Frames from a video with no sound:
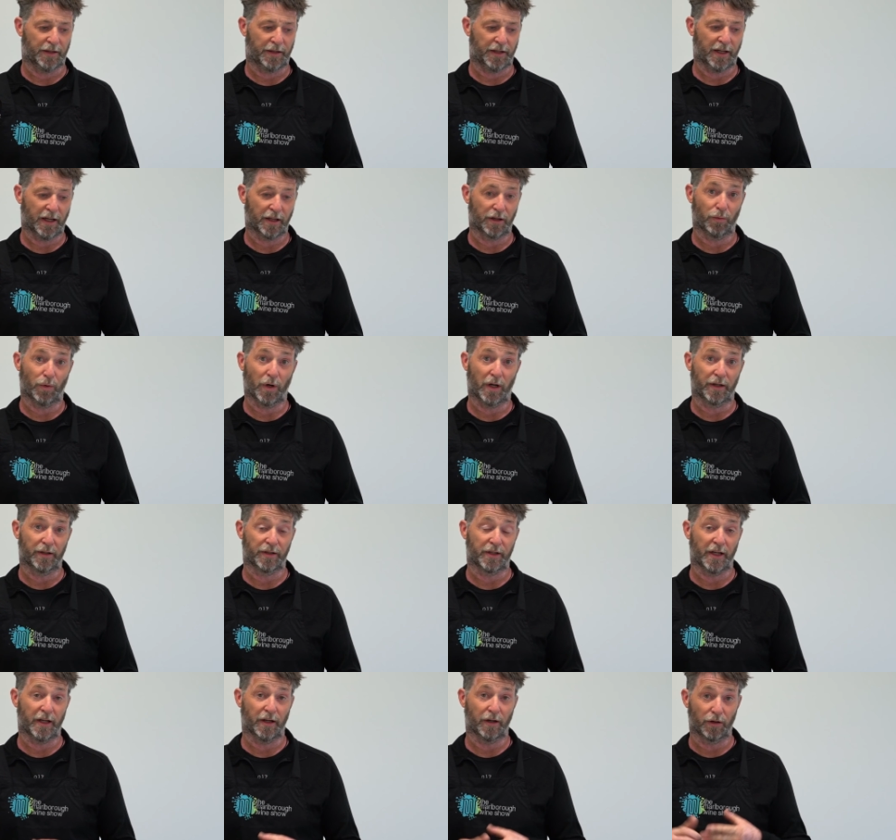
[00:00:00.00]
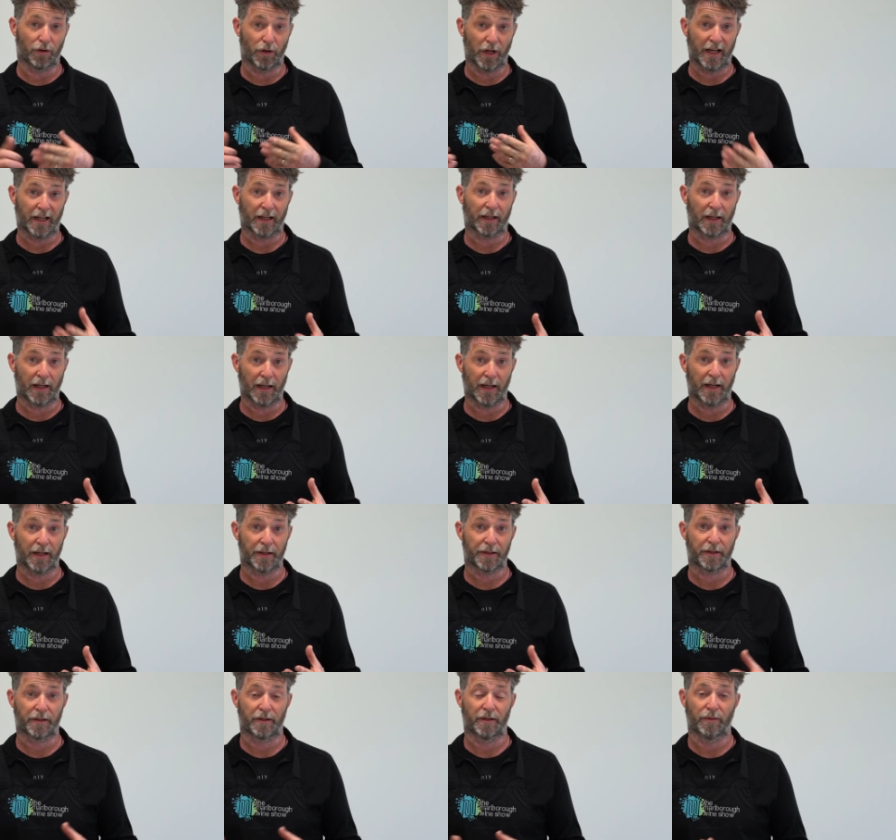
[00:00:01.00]
The other one is our organic
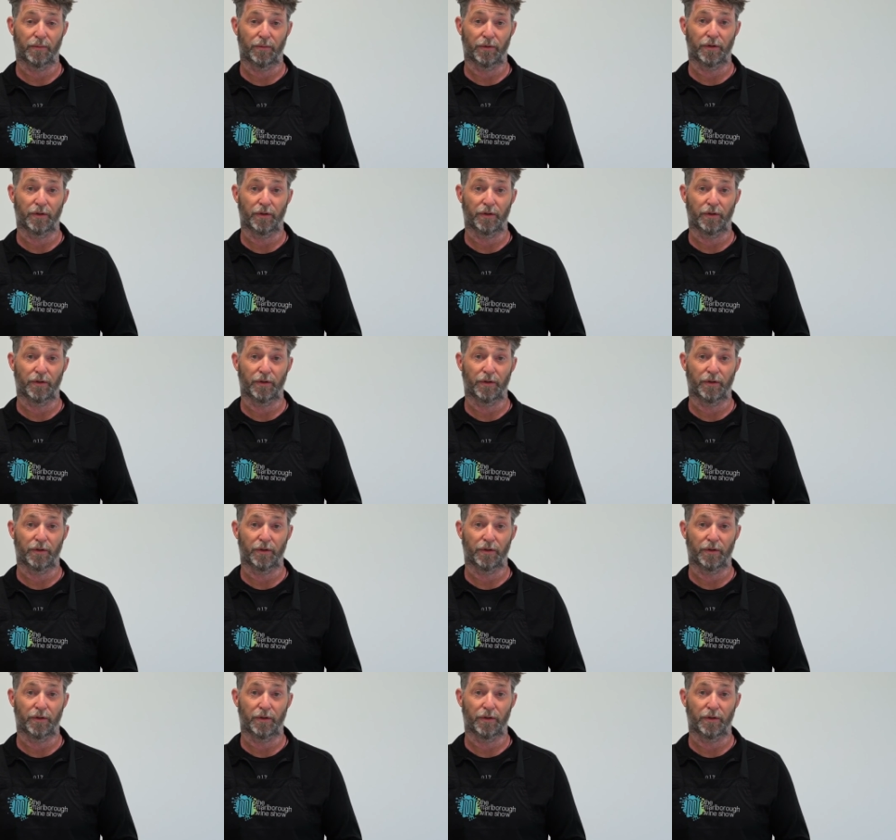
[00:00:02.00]
class.